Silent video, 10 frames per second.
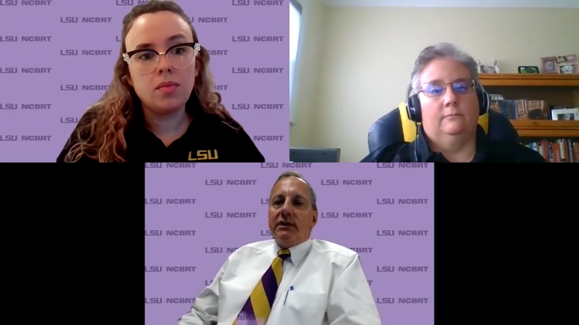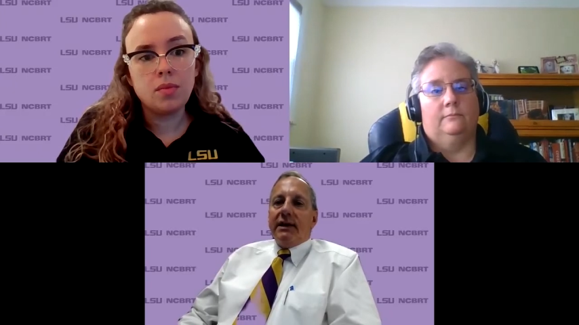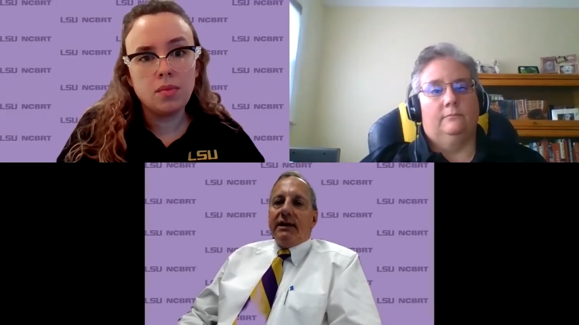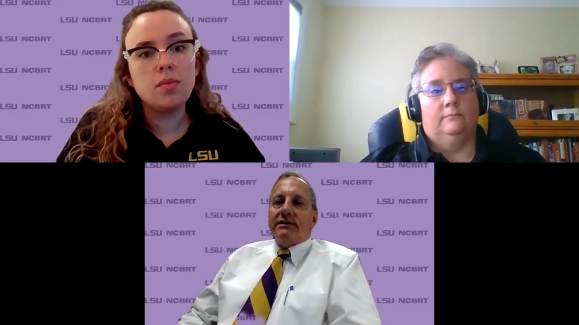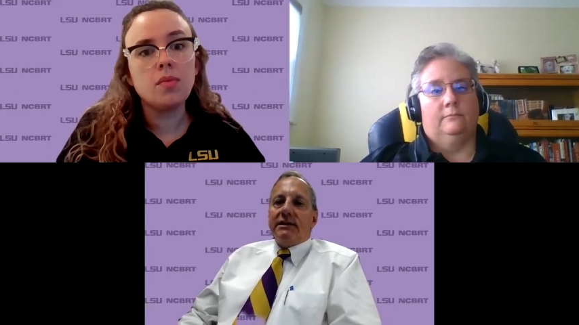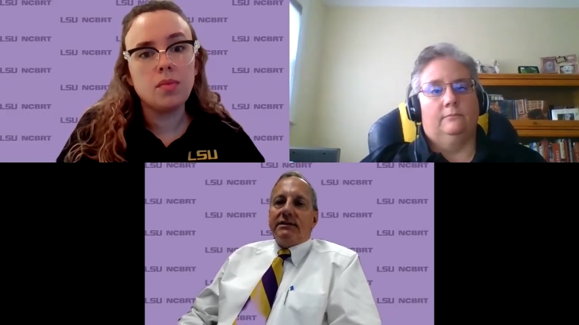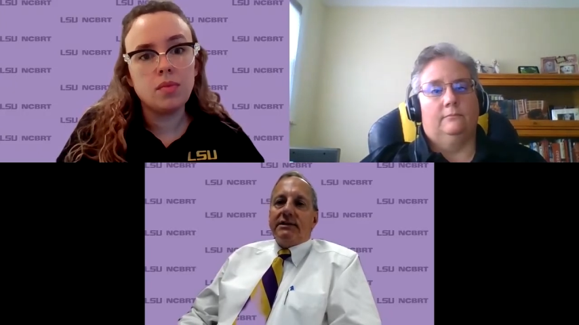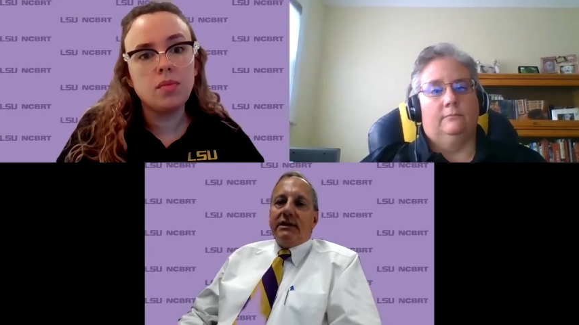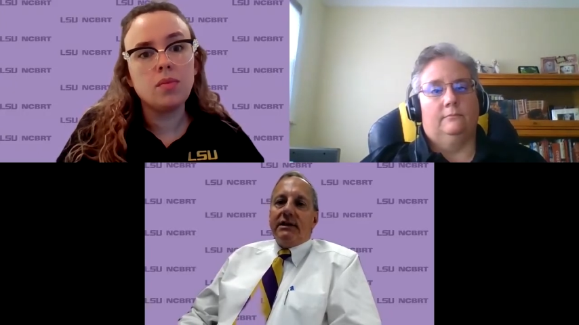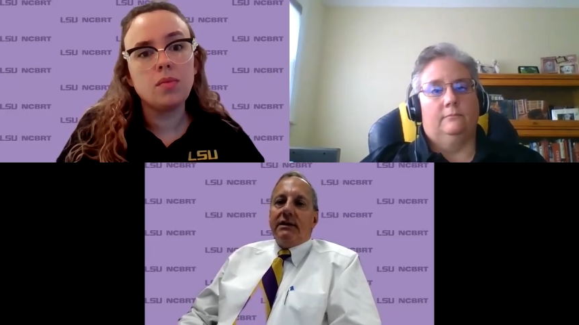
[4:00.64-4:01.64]
Speaker 1: the
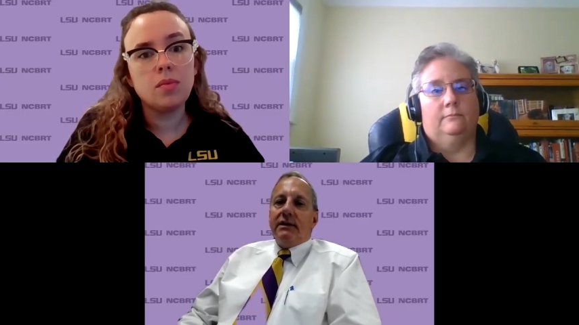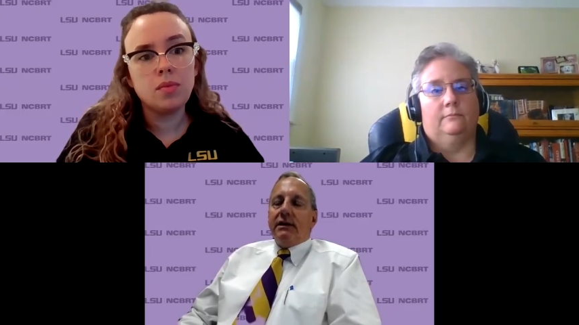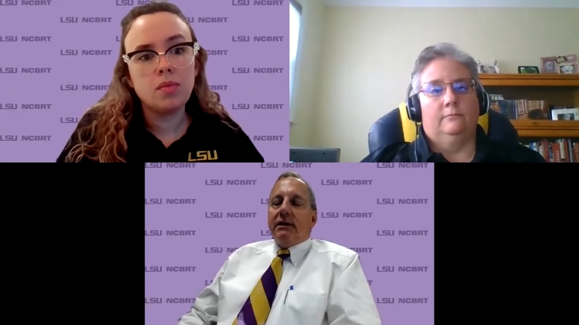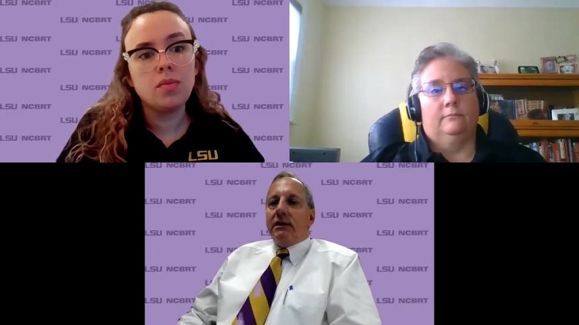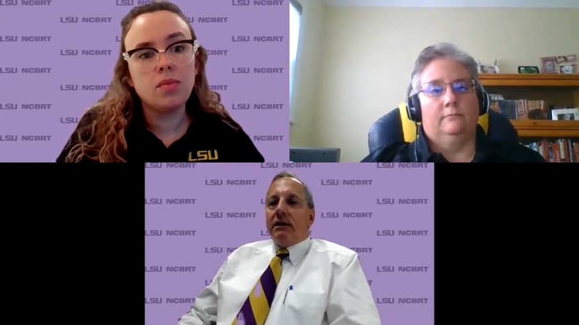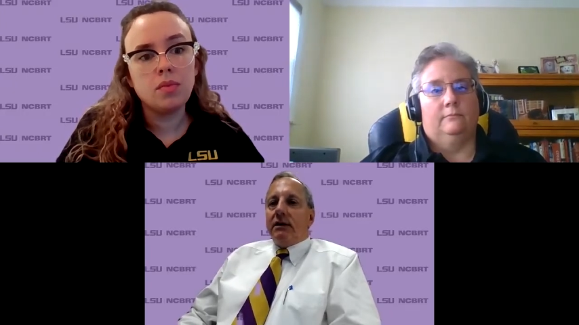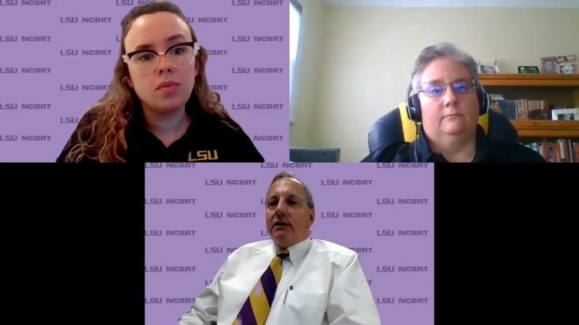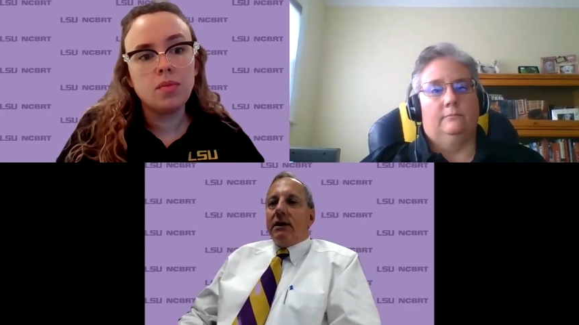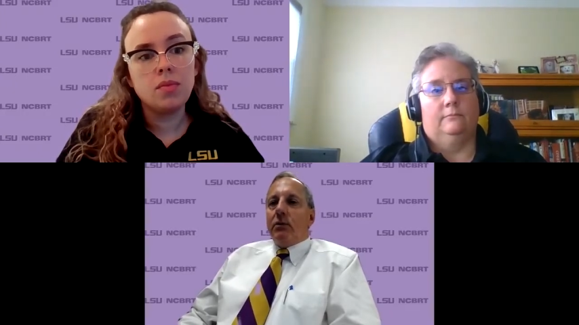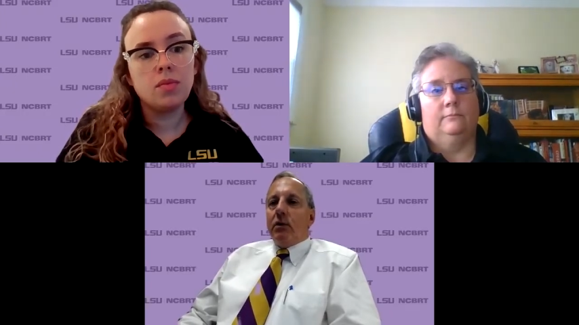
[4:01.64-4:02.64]
SEC
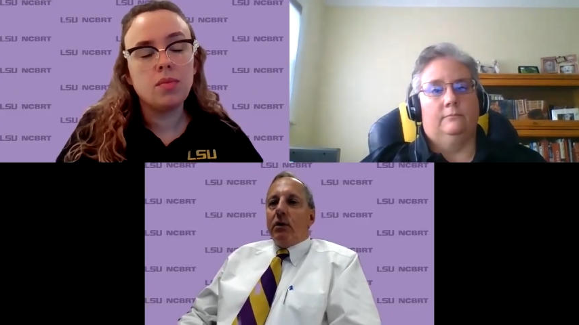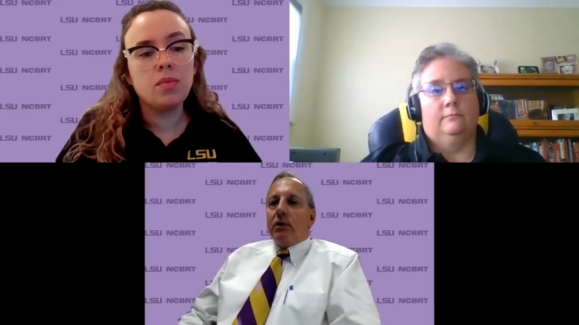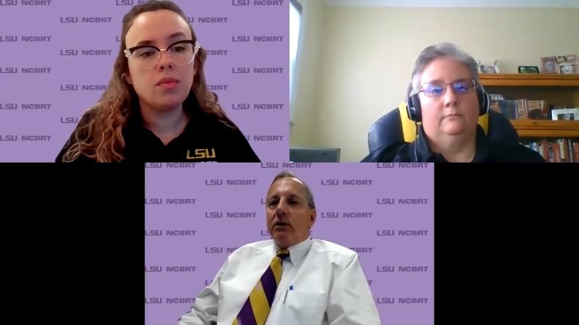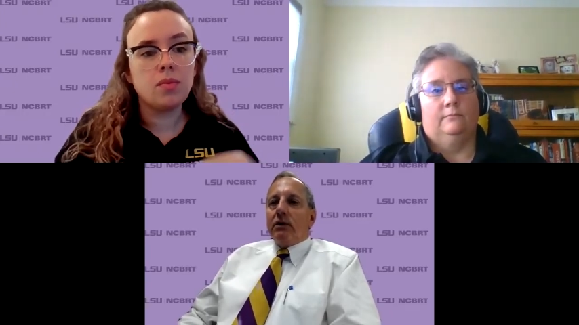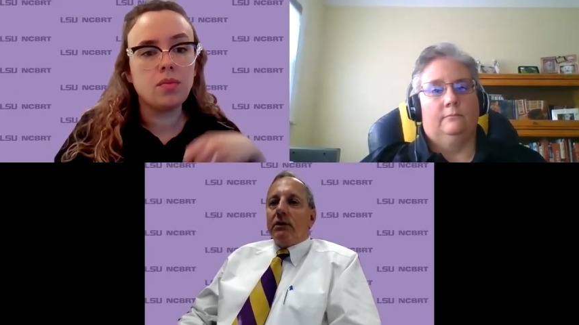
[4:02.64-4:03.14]
network,